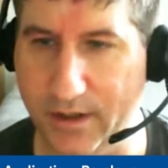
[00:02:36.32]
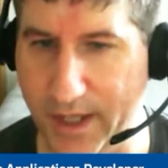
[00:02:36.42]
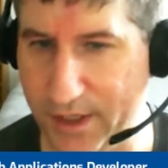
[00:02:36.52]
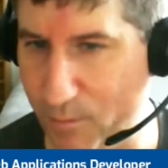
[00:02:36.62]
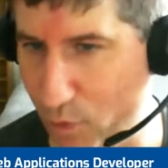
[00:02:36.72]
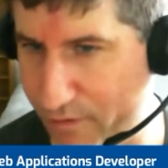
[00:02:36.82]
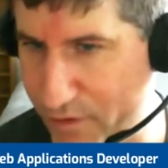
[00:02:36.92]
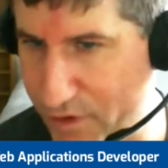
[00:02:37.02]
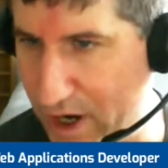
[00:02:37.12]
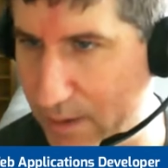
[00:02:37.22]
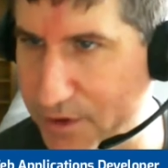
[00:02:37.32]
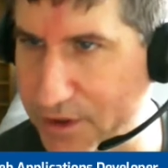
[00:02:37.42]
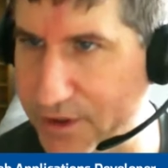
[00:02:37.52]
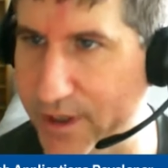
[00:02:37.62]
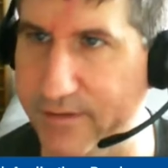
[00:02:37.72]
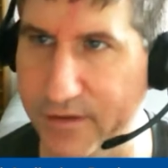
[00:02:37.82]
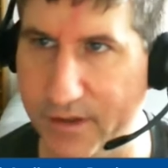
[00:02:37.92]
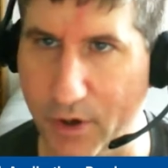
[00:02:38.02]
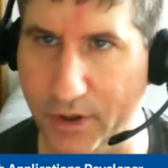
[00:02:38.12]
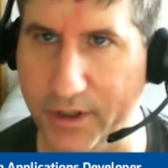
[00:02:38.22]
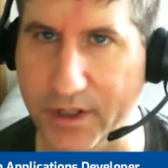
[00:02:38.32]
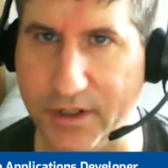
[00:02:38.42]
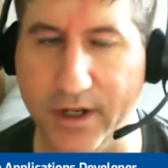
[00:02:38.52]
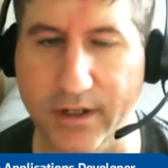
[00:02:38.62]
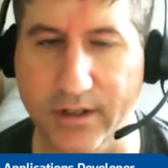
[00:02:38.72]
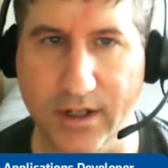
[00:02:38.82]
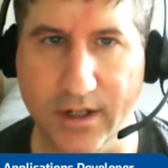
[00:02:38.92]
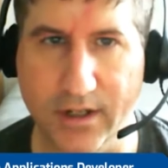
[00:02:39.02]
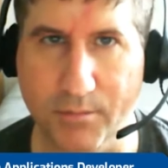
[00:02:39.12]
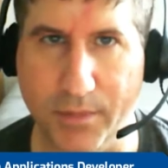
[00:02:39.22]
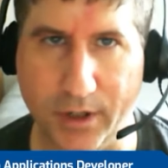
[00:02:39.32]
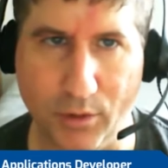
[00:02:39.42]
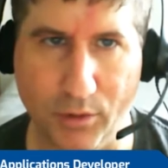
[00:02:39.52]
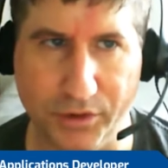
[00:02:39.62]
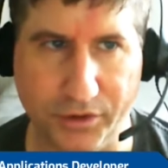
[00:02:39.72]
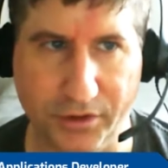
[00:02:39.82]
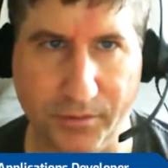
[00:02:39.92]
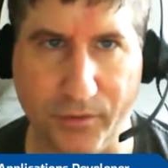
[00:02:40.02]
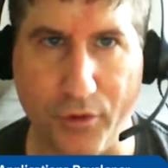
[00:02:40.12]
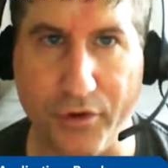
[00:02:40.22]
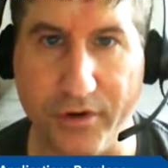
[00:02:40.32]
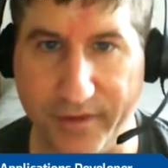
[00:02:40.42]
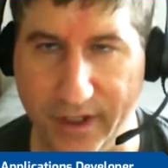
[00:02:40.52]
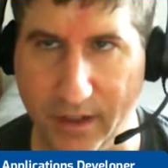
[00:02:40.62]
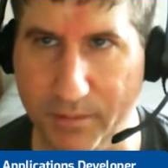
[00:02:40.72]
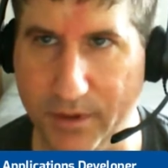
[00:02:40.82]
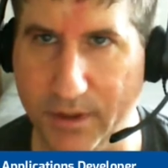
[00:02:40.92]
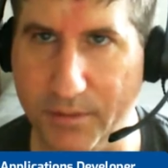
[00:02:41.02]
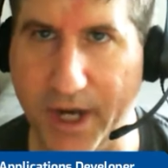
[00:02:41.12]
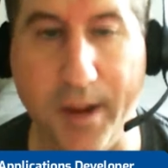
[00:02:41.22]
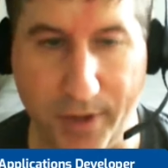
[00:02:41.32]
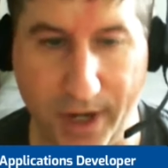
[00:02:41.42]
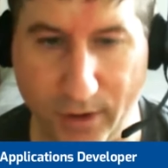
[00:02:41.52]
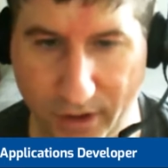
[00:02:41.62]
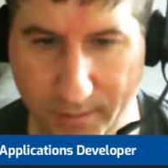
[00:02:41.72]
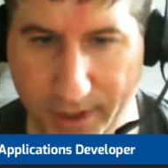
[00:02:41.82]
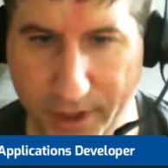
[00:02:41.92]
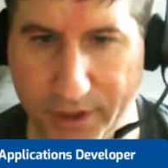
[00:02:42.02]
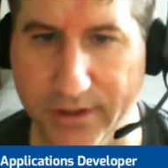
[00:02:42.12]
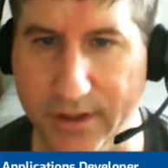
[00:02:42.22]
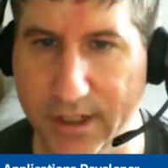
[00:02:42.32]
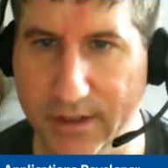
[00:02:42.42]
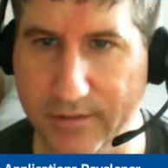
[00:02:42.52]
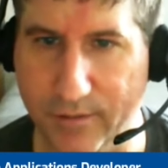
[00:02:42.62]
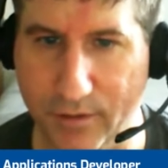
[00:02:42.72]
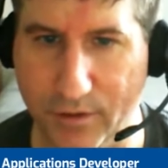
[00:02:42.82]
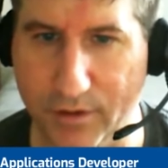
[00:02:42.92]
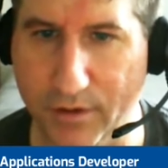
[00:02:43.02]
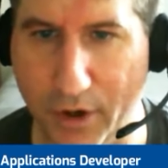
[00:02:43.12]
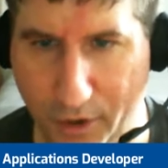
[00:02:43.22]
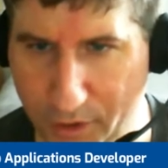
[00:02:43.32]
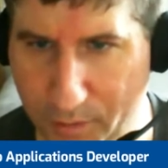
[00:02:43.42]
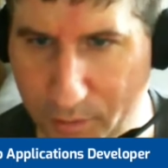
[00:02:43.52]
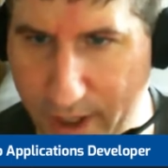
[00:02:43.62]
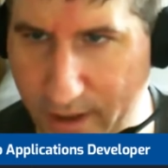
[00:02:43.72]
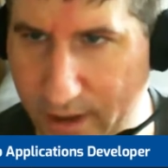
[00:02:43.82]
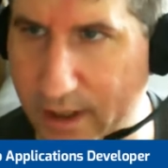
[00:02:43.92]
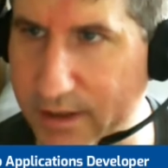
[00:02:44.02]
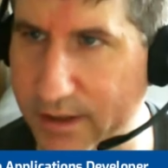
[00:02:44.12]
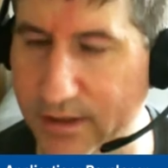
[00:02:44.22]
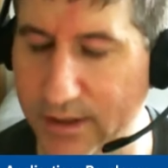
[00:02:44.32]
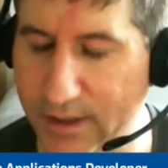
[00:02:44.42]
That's more for the commerce side. For the marketing side, my goal is to further develop campaign automation for article and product content